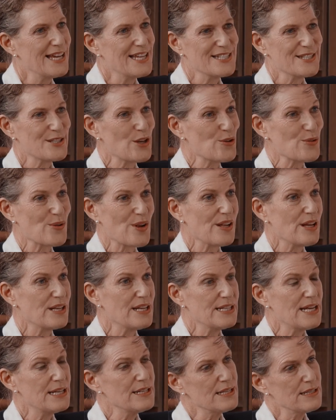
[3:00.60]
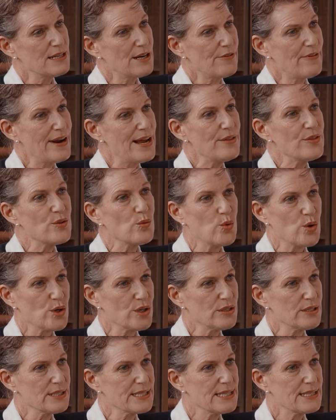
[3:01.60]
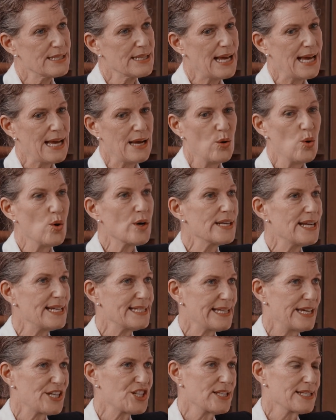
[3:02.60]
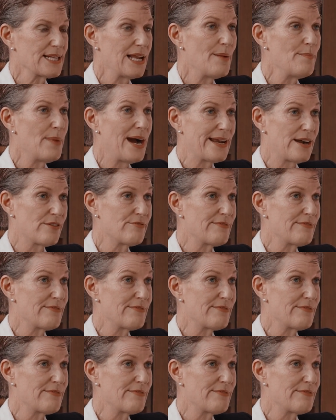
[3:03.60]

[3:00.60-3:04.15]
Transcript: So around the world, organisations like mine are